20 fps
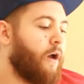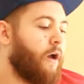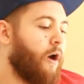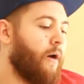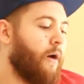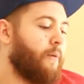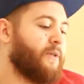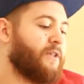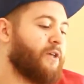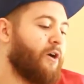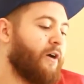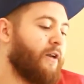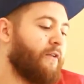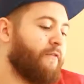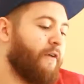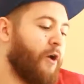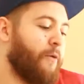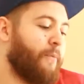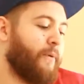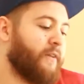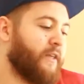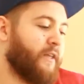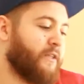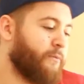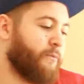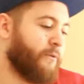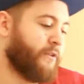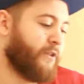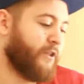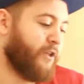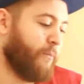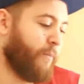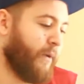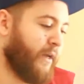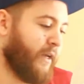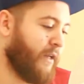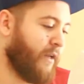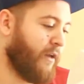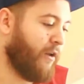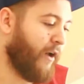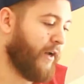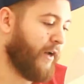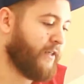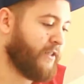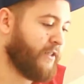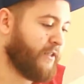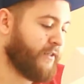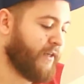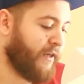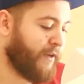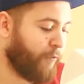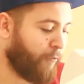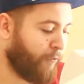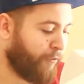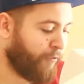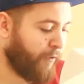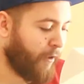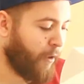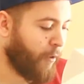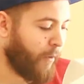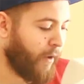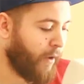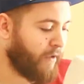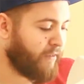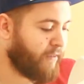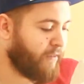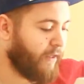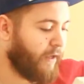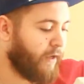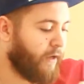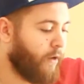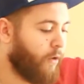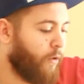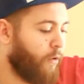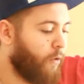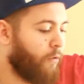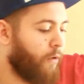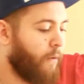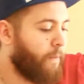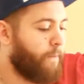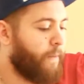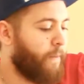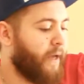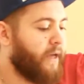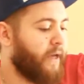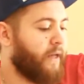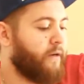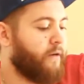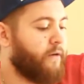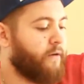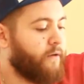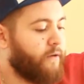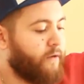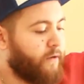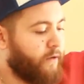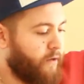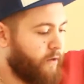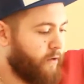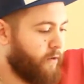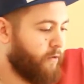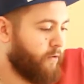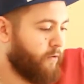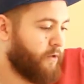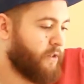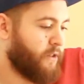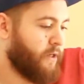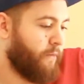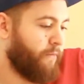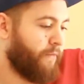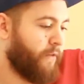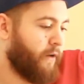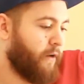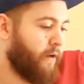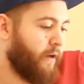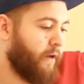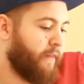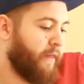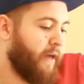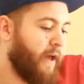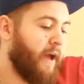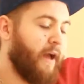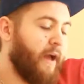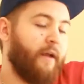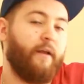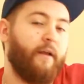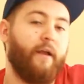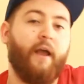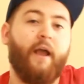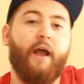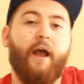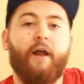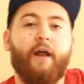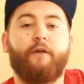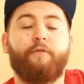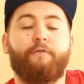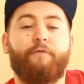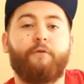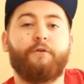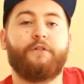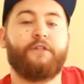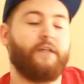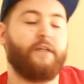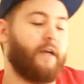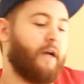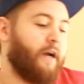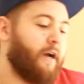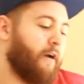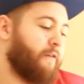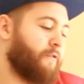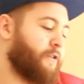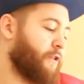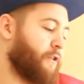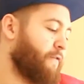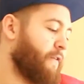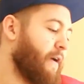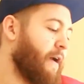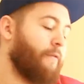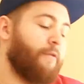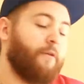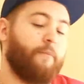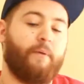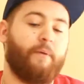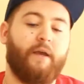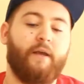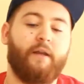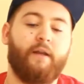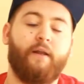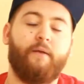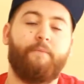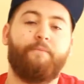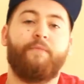I was kind of hoping this was going to be like just a little throwaway thing or a pin or something like that. And unfortunately, I've just found the pin.